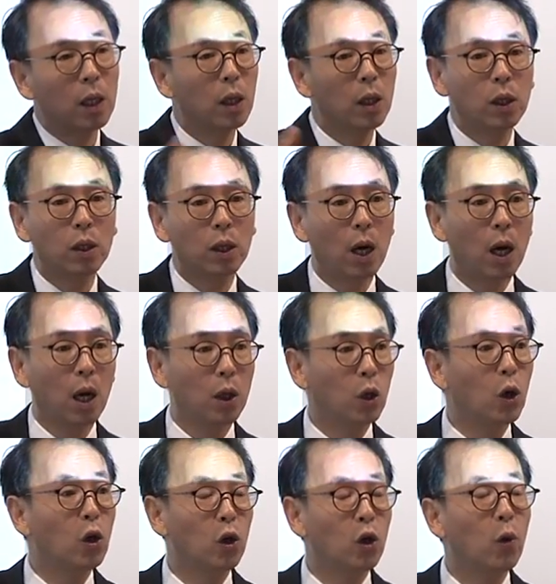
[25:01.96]
in
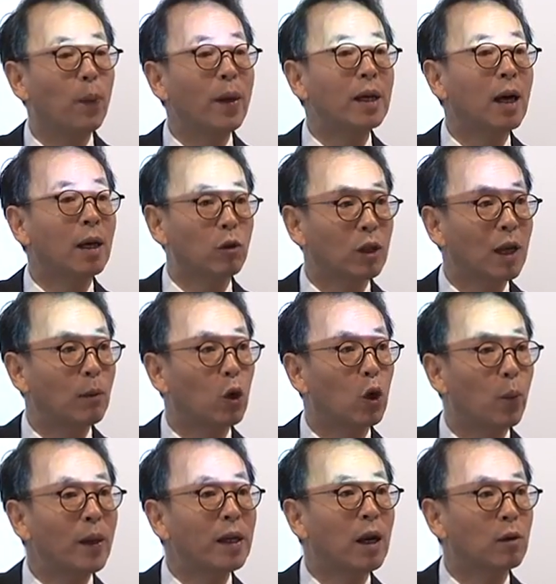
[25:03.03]
European countries, some
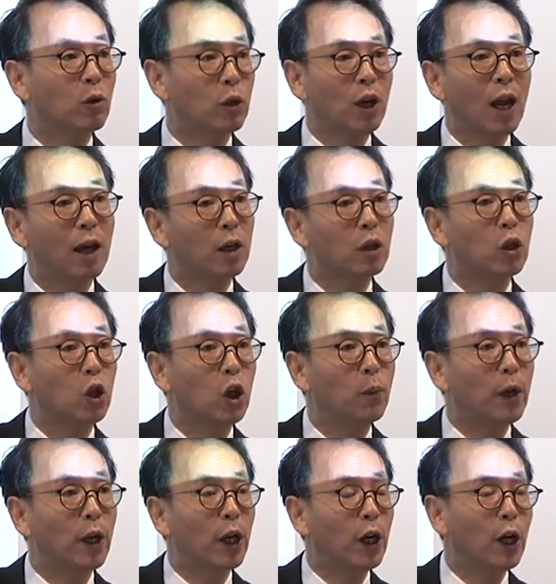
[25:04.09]
European countries like in
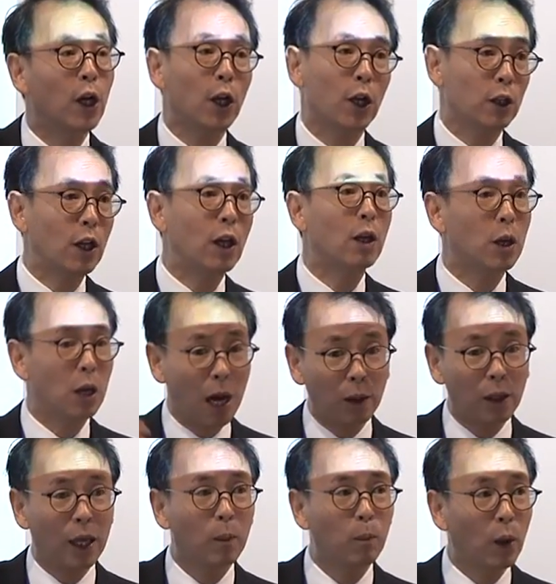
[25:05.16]
Germany, they
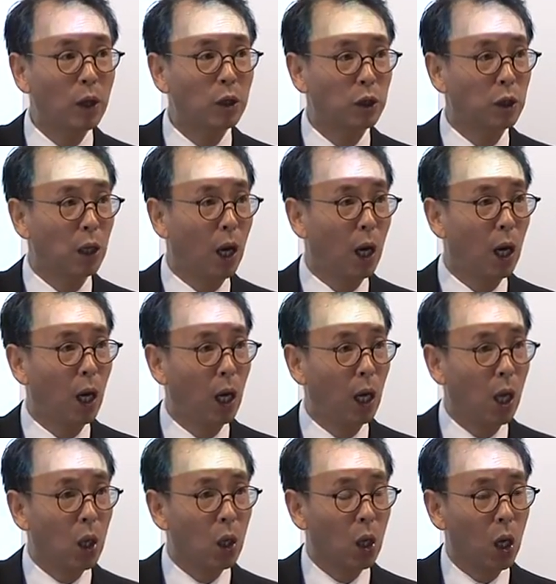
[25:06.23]
embraced
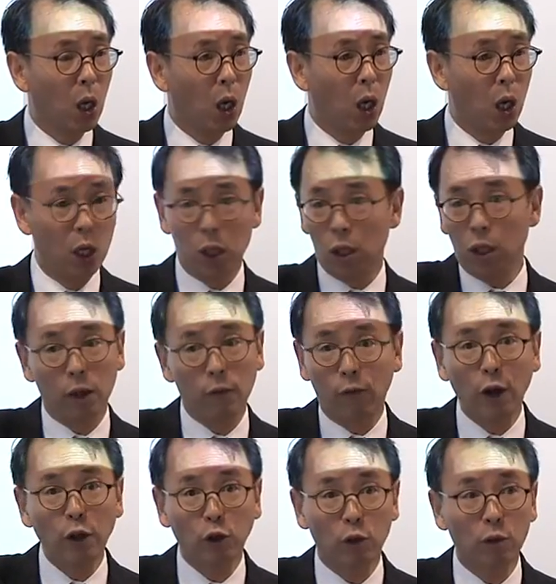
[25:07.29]

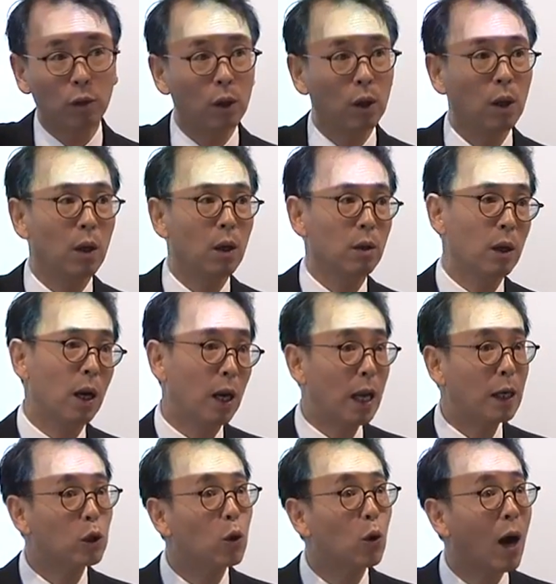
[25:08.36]
inflation that
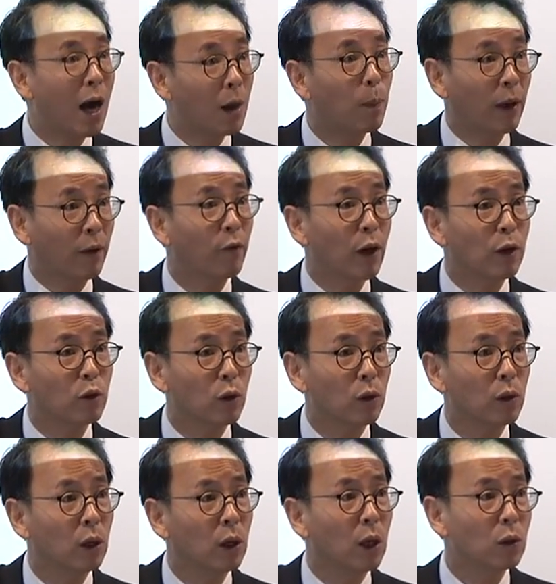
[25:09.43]
led to hyperinflation.
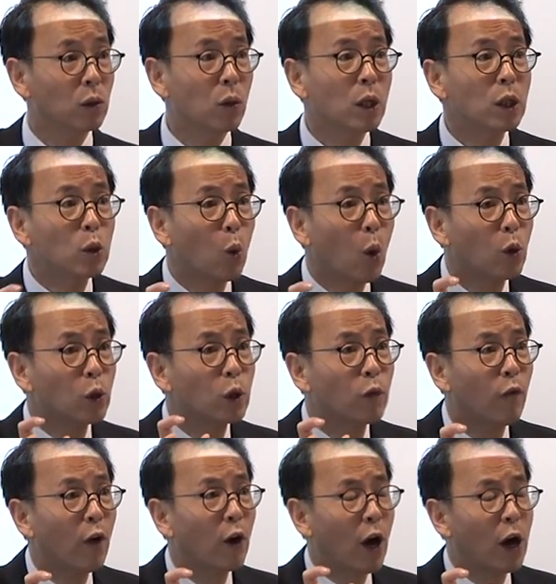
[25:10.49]
So this world is
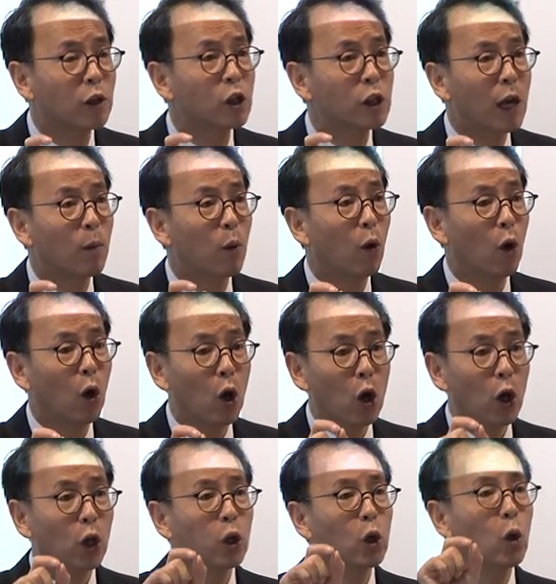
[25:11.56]
very unstable.
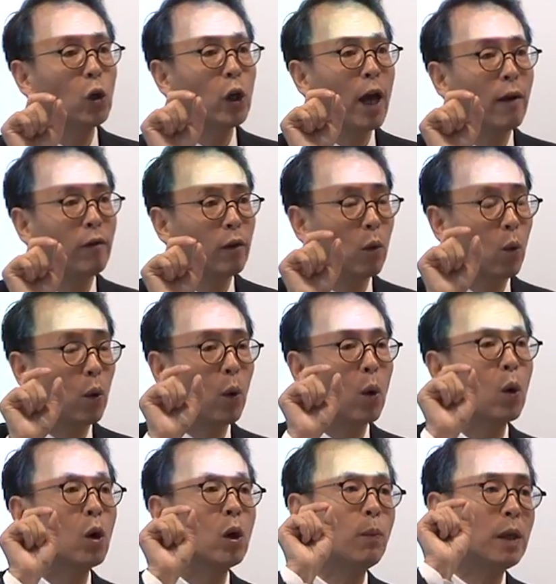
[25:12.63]
It
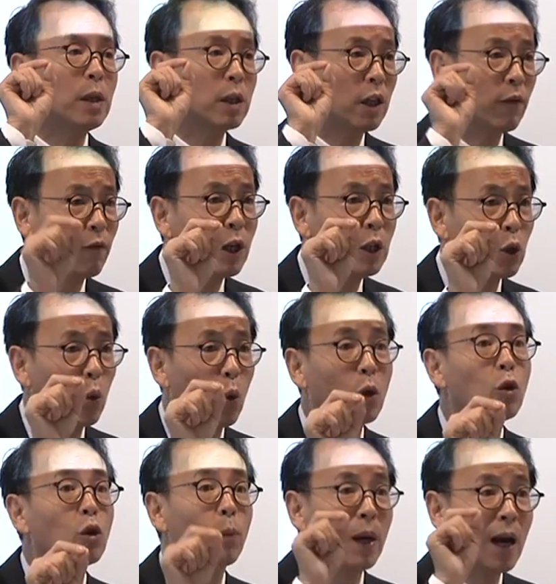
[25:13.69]
could be deflation or
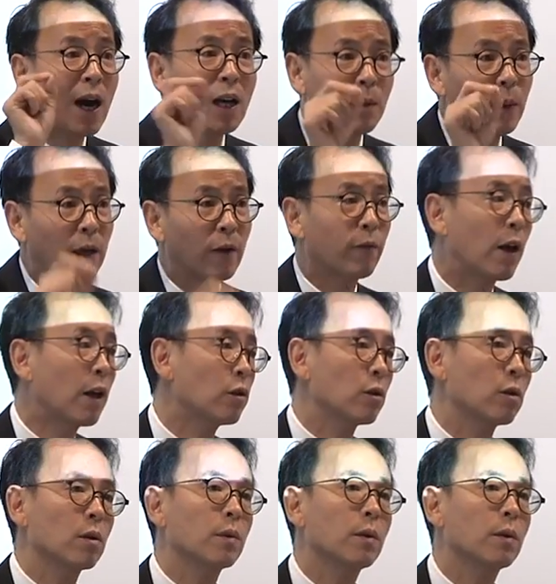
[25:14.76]
could be hyperinflation.